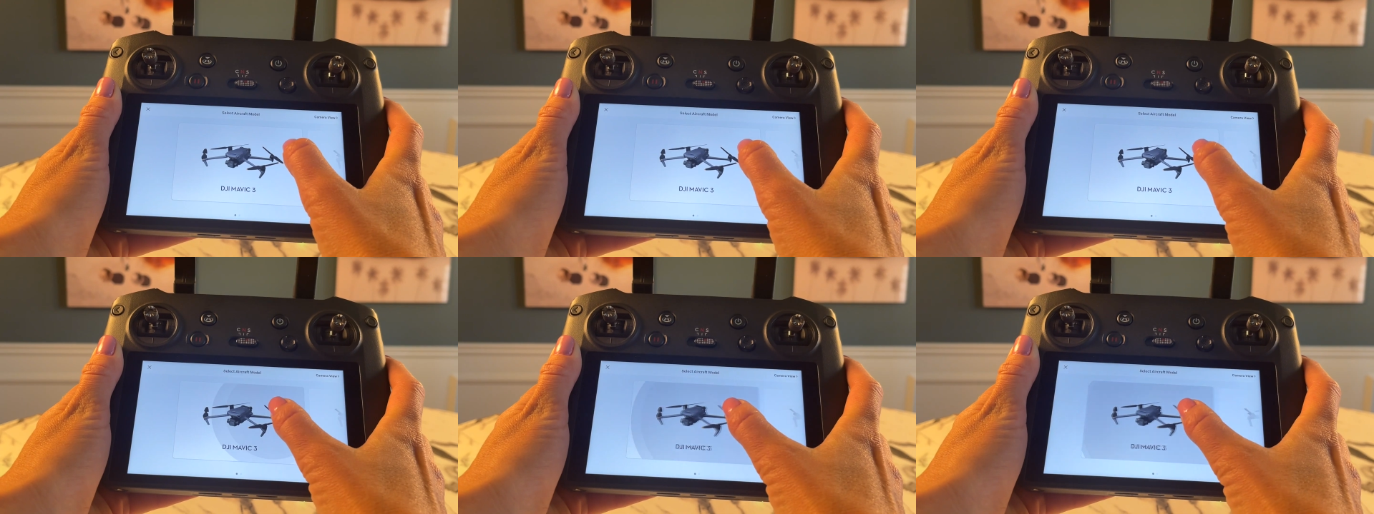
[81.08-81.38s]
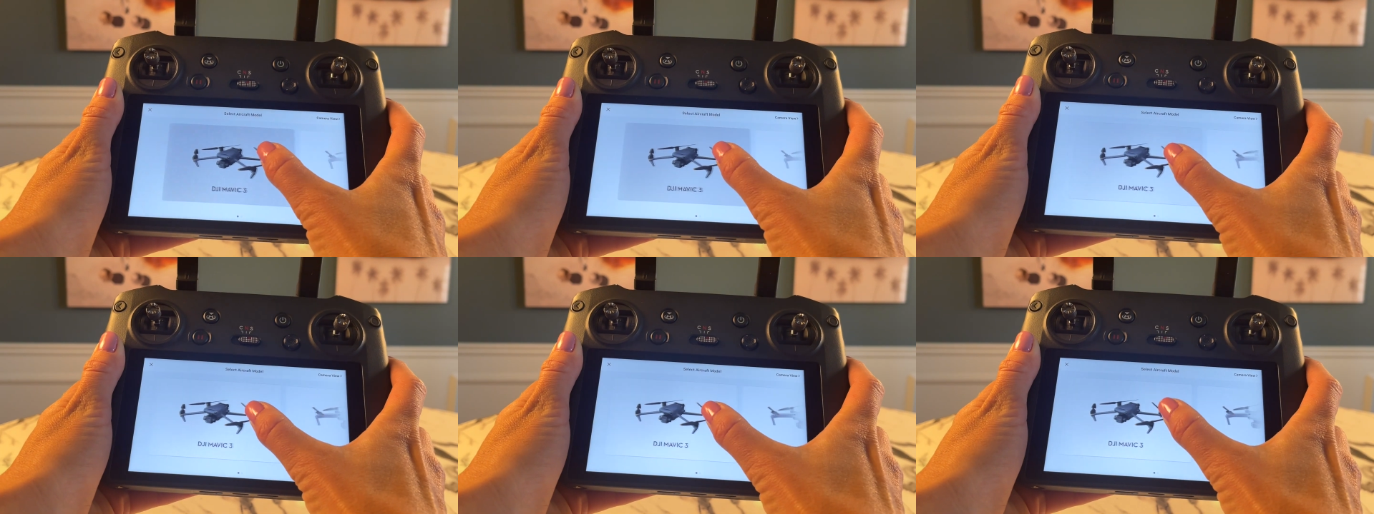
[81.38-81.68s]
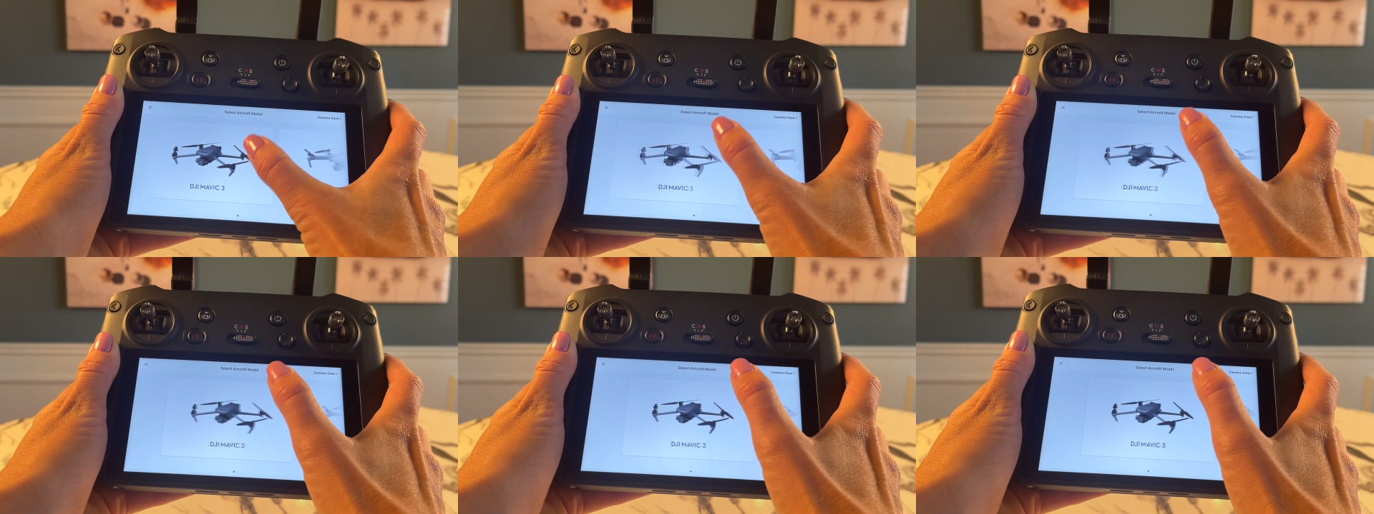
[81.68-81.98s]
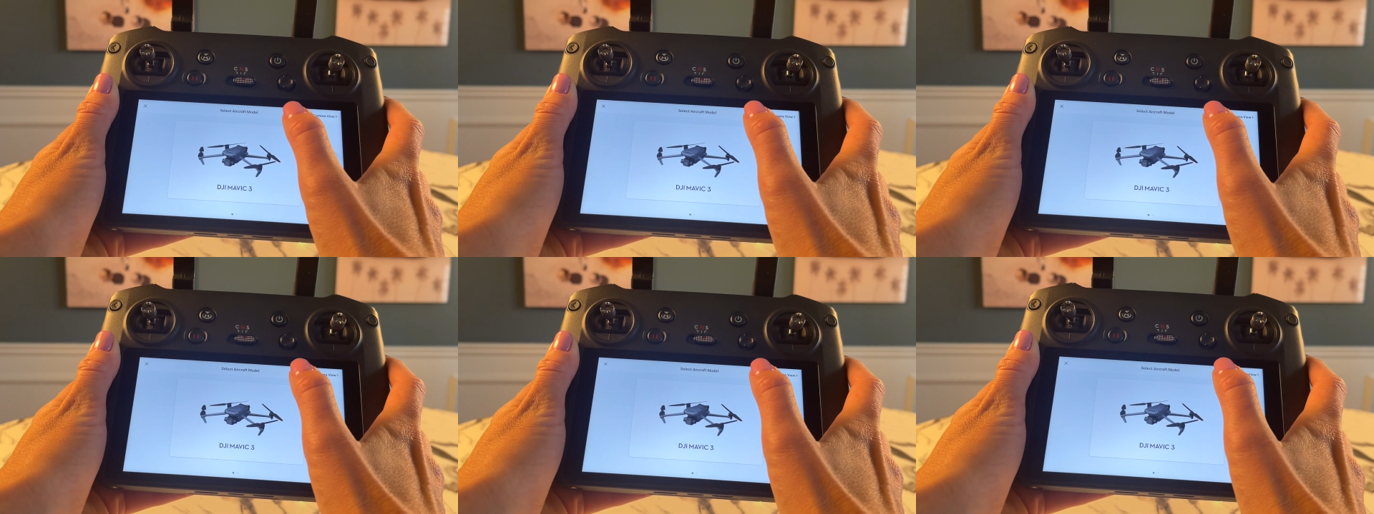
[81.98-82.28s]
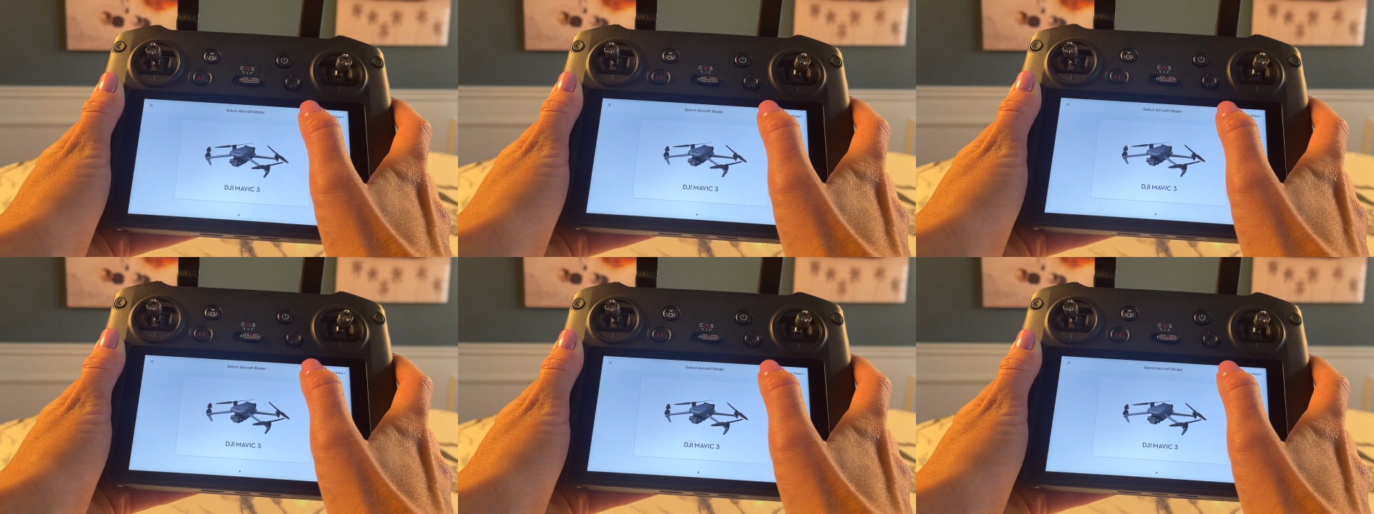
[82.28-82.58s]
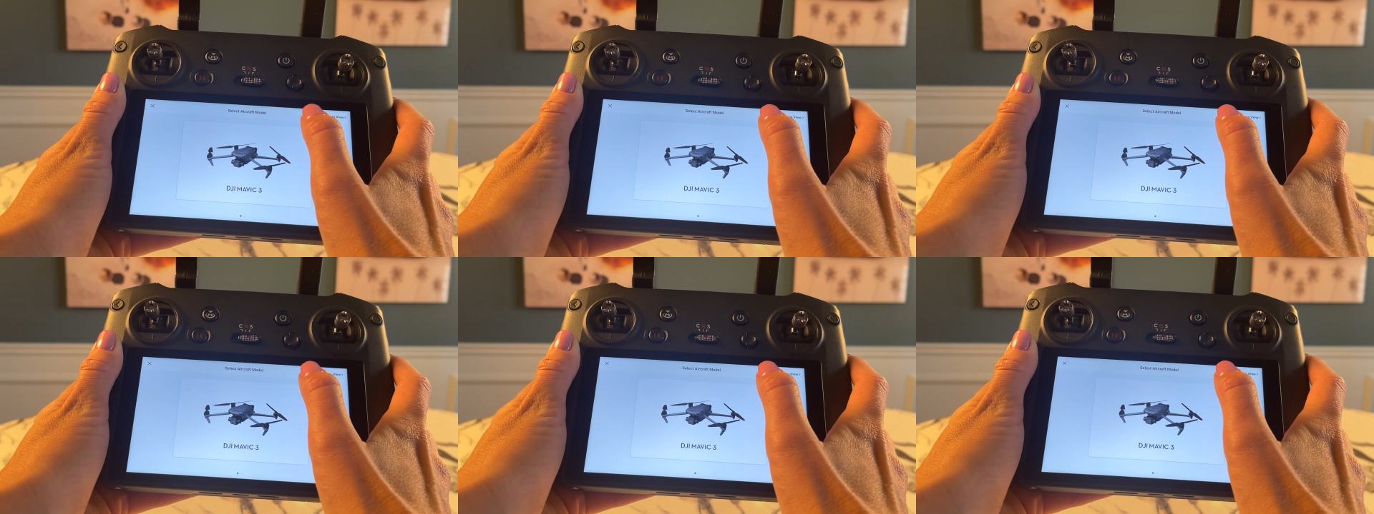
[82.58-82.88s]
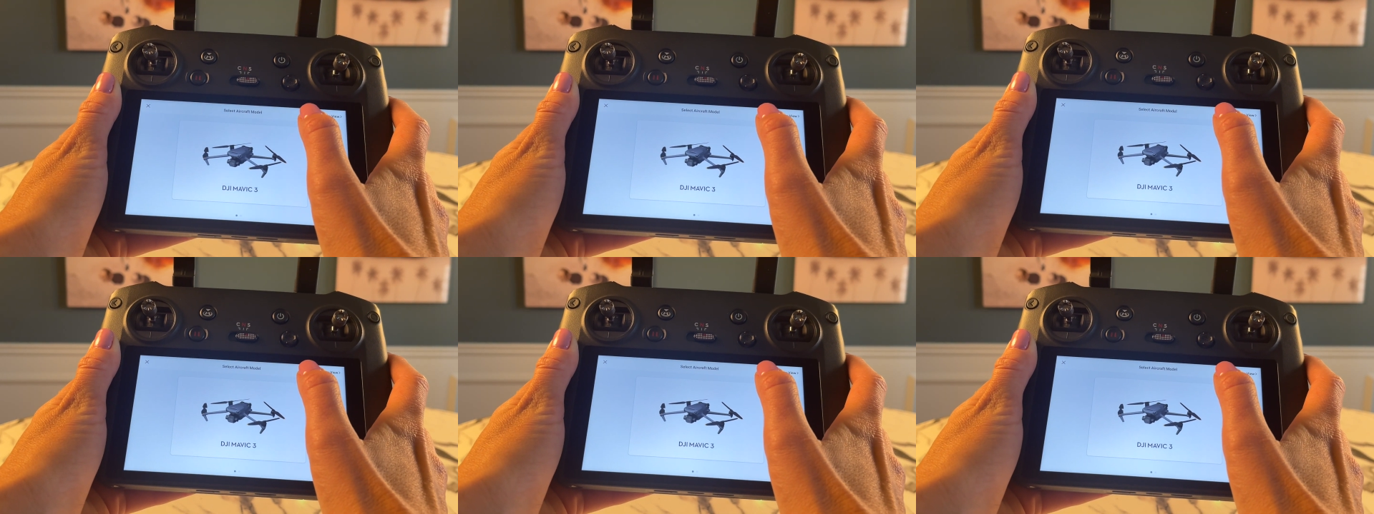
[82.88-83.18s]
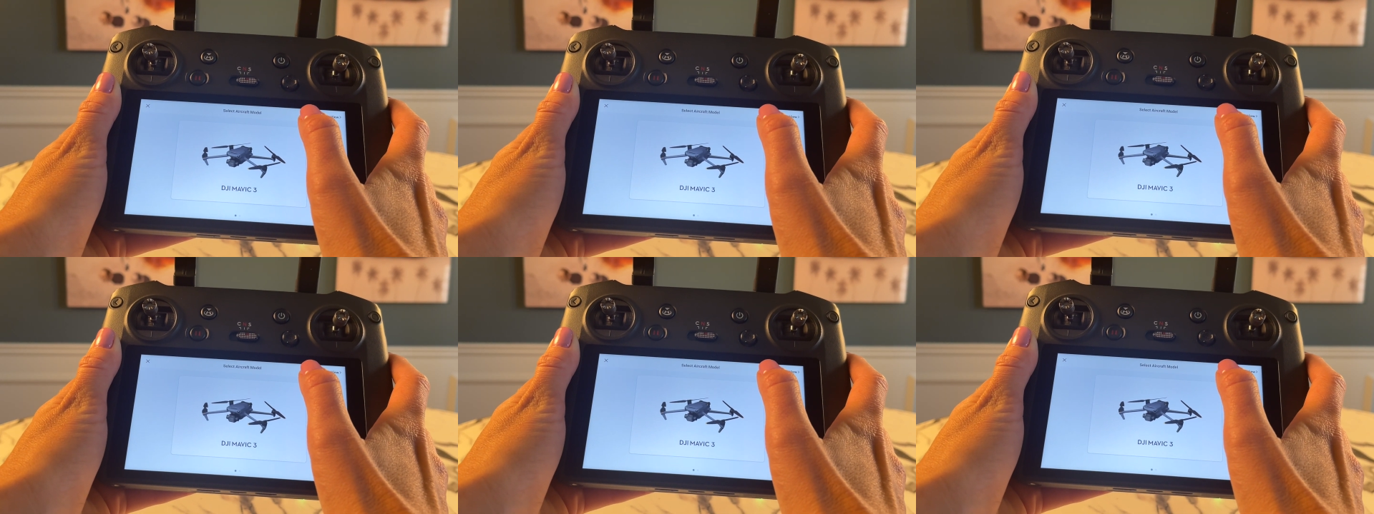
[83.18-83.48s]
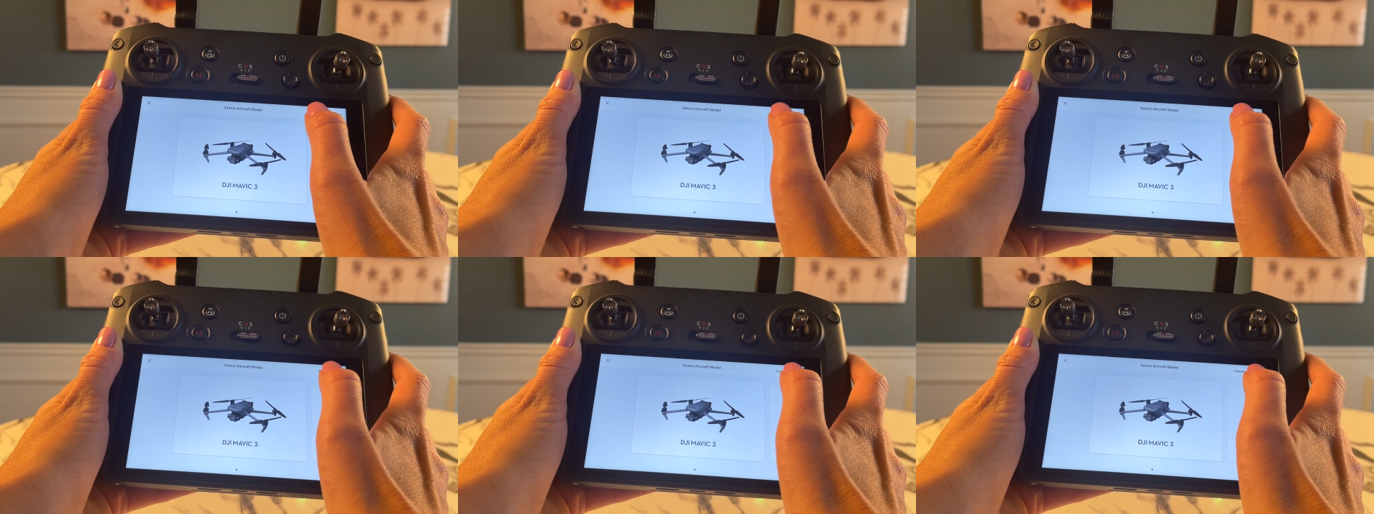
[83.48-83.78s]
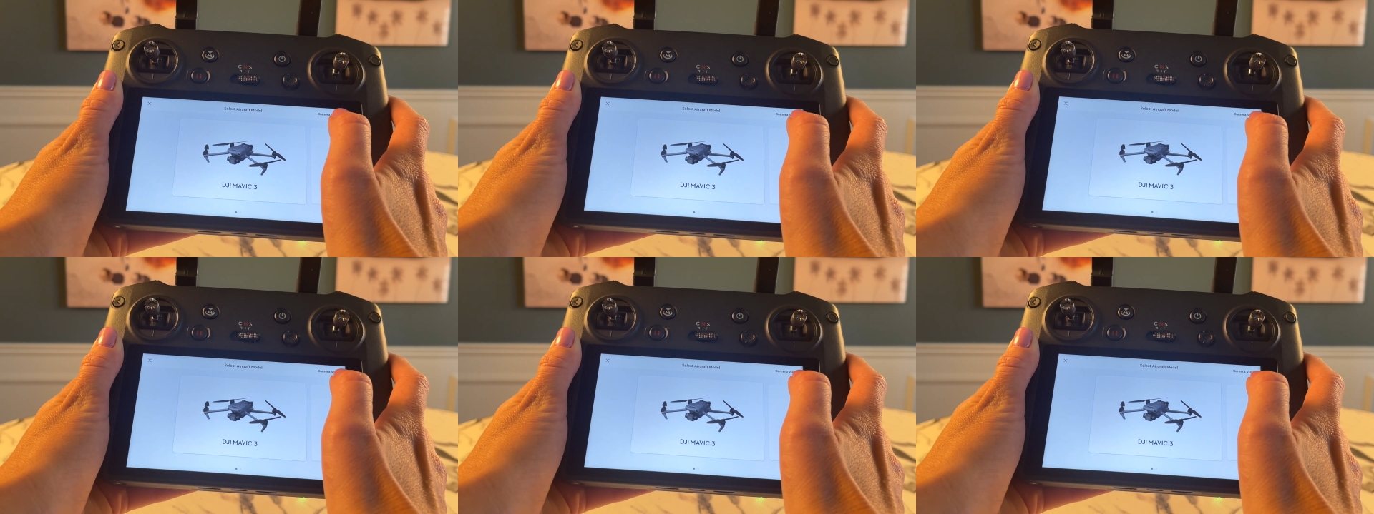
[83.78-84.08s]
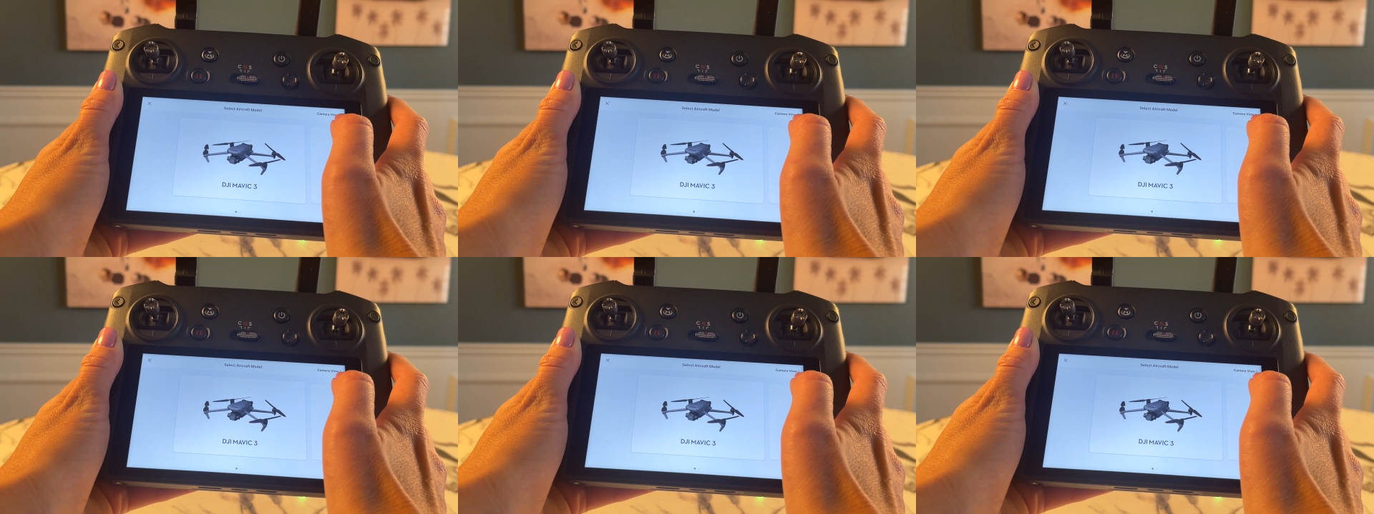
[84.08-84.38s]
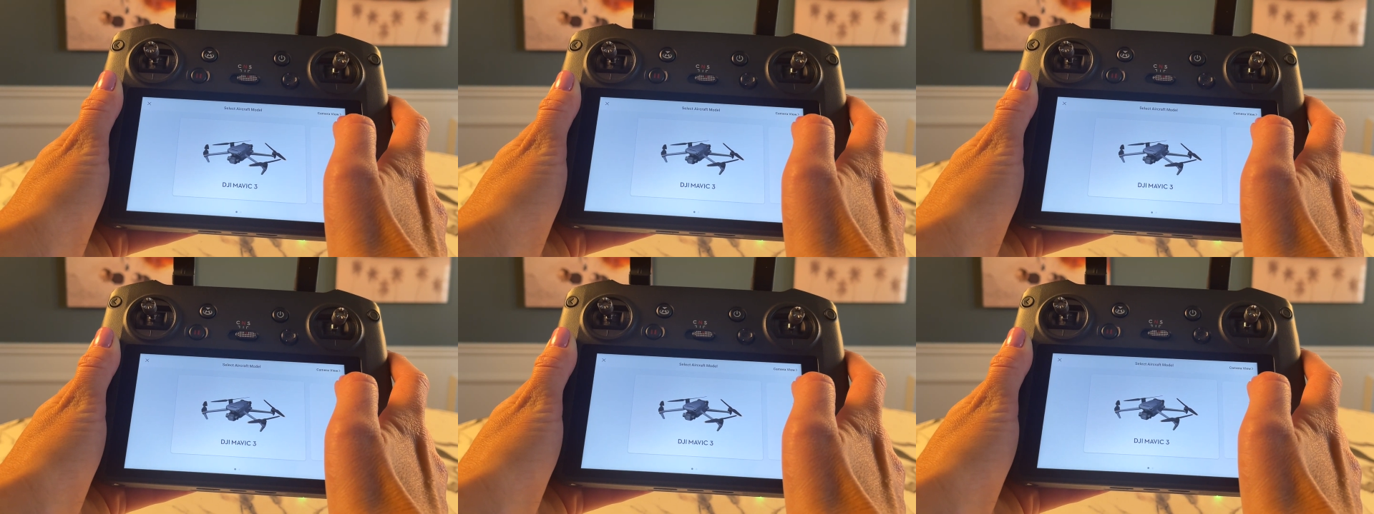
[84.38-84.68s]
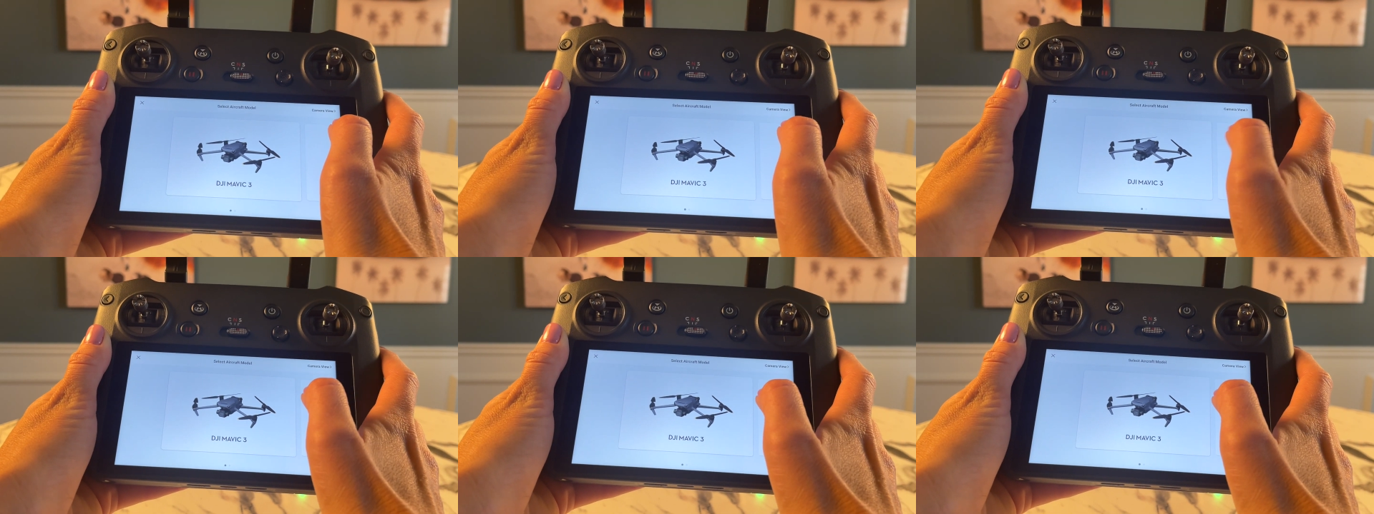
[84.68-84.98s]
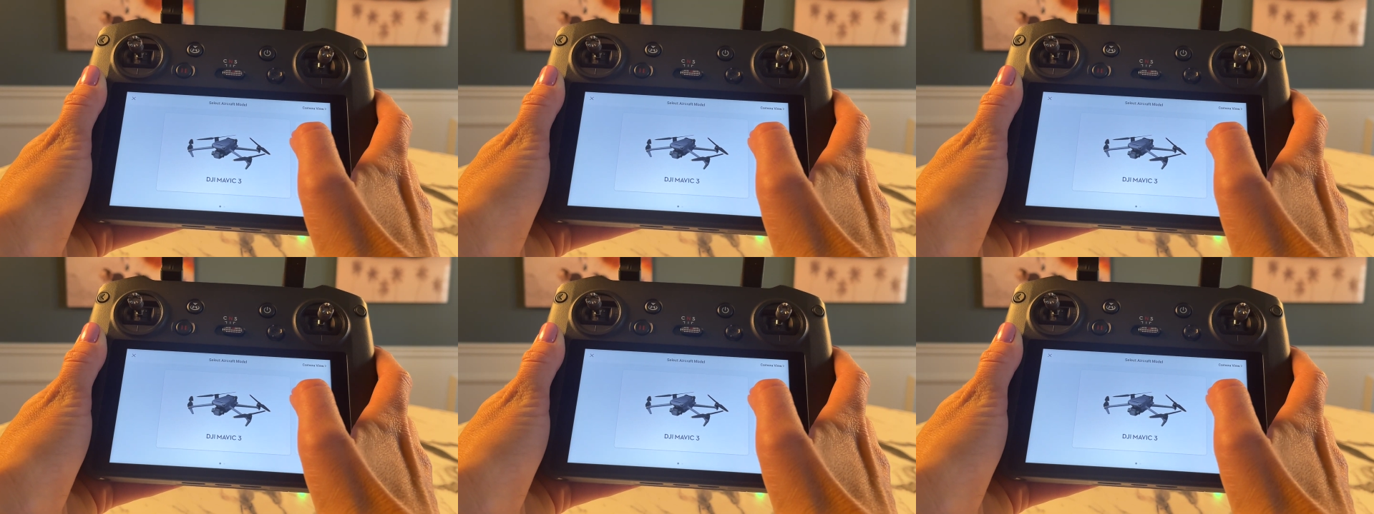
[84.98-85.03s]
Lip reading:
No face is visible, so there are no lips to read.